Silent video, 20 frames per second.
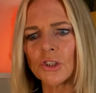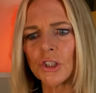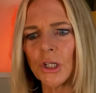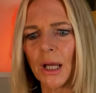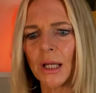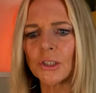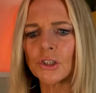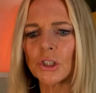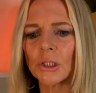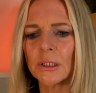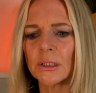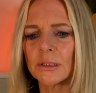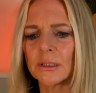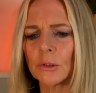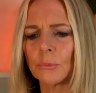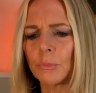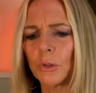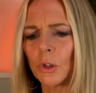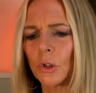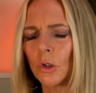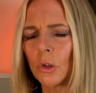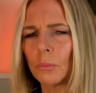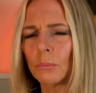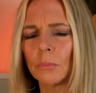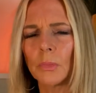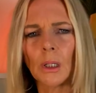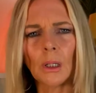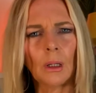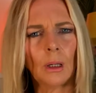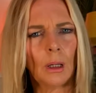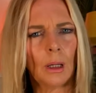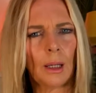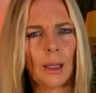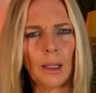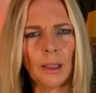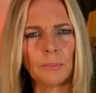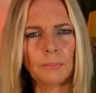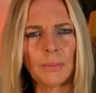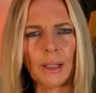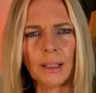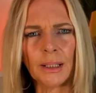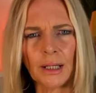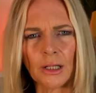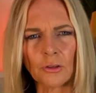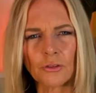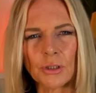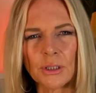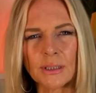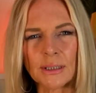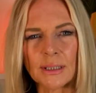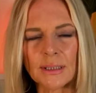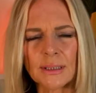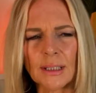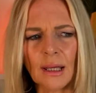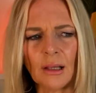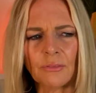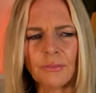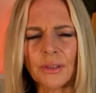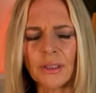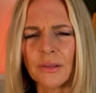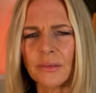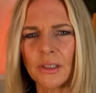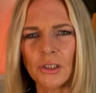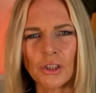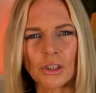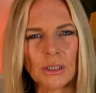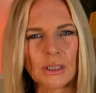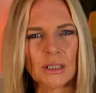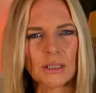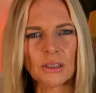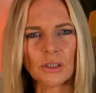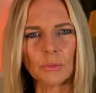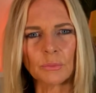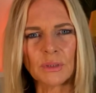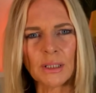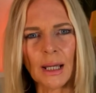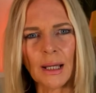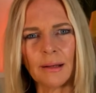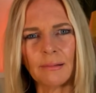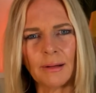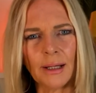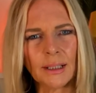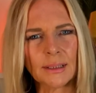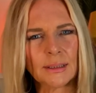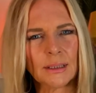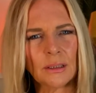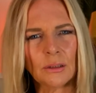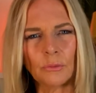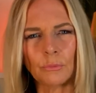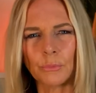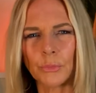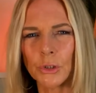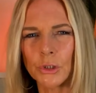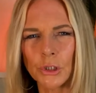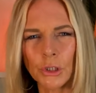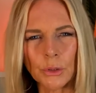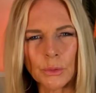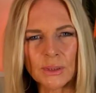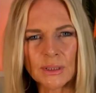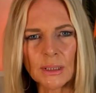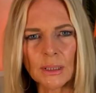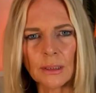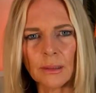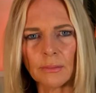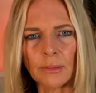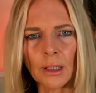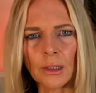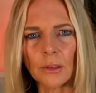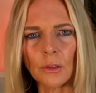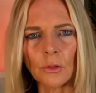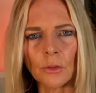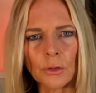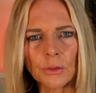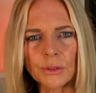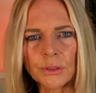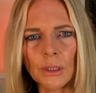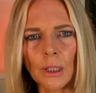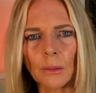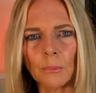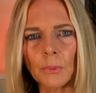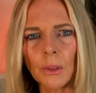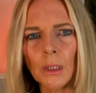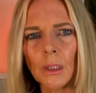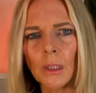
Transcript: She actually did become um, an actress herself, and I think she did some directing and producing and that also.